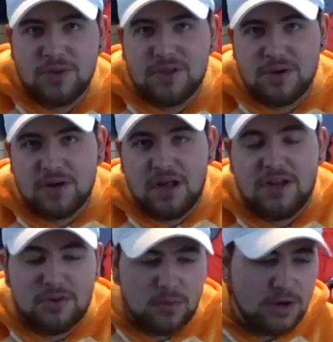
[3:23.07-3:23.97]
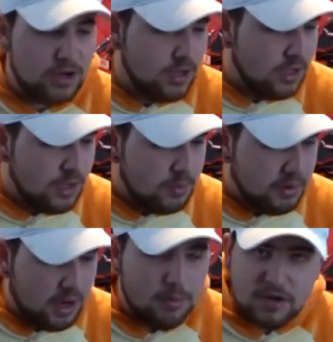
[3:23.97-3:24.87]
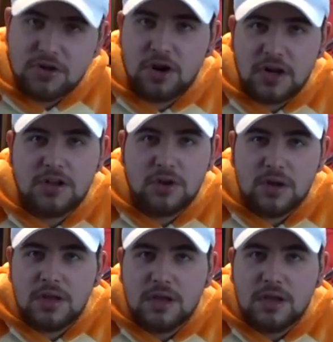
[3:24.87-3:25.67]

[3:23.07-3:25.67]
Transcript: with, you know, college and work. But I'm gonna try to do it.